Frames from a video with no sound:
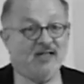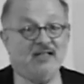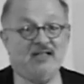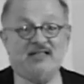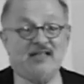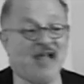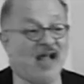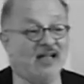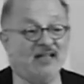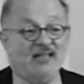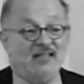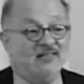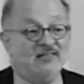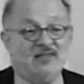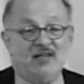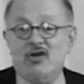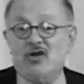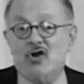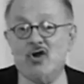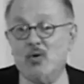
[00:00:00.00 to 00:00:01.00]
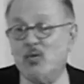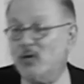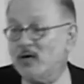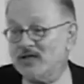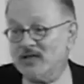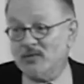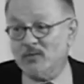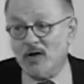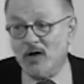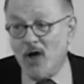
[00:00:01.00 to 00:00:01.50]
The Italians didn't know
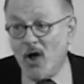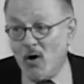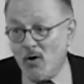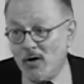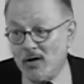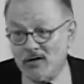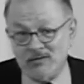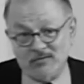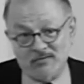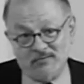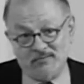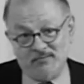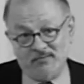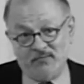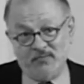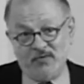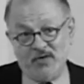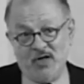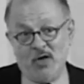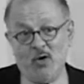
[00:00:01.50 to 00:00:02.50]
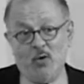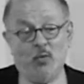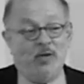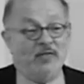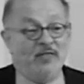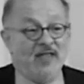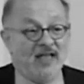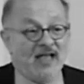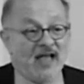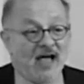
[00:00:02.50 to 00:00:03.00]
where they were going.
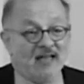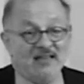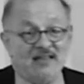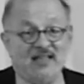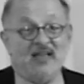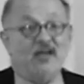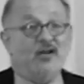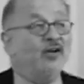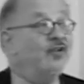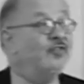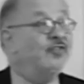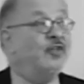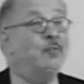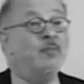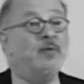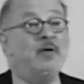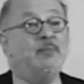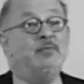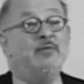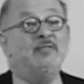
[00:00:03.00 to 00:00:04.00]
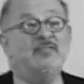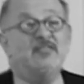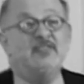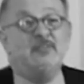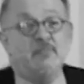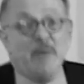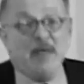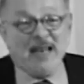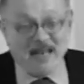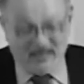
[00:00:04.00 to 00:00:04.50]
When they got there, the people
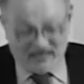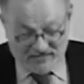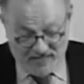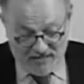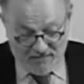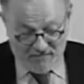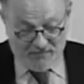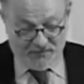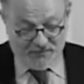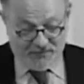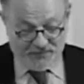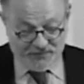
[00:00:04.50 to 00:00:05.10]
spit at them.